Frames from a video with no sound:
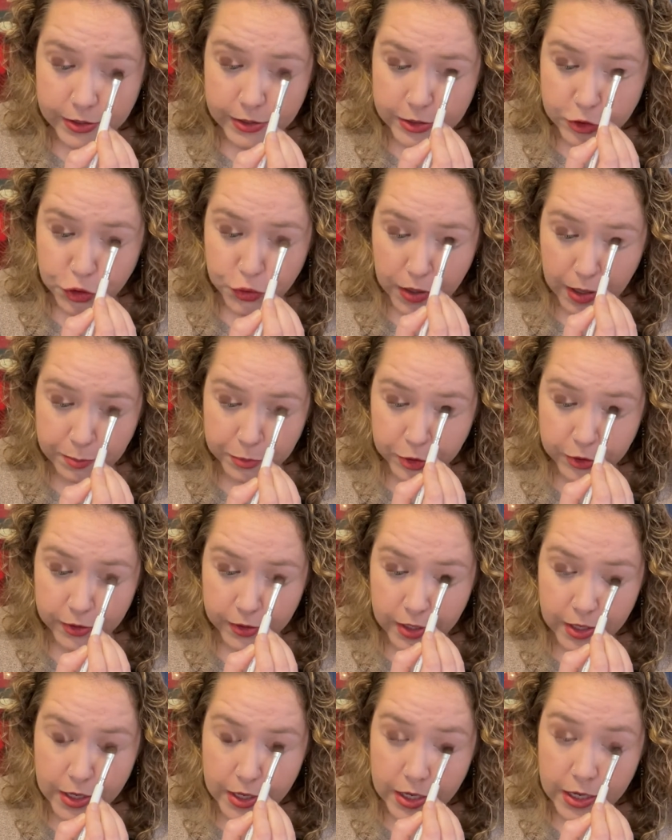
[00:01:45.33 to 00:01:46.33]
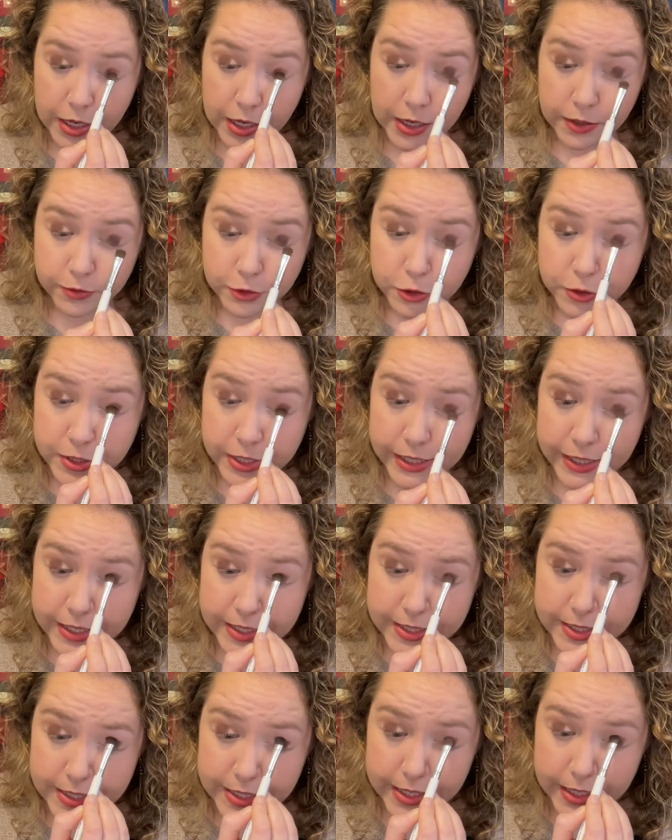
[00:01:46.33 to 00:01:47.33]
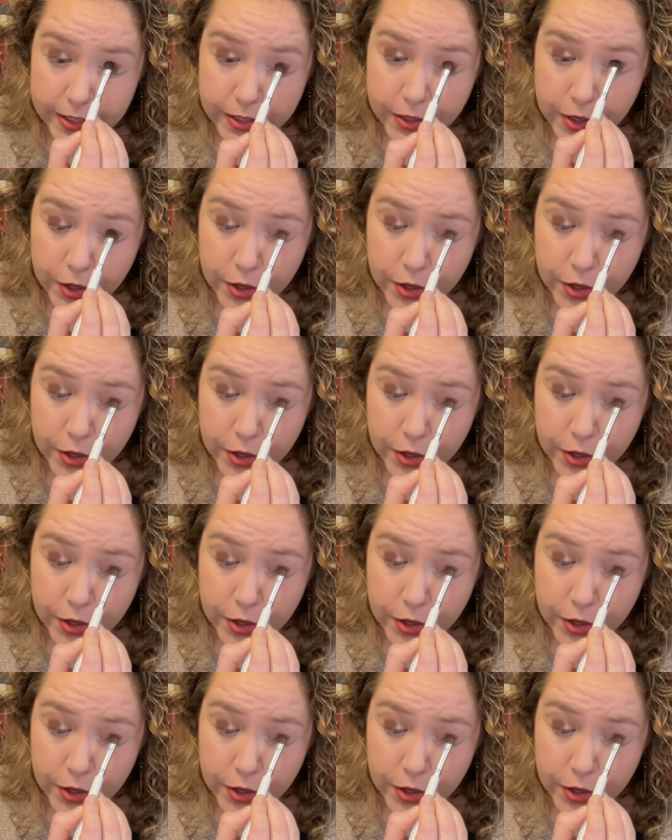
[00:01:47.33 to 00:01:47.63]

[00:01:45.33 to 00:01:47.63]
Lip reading: trouble of losing his seat,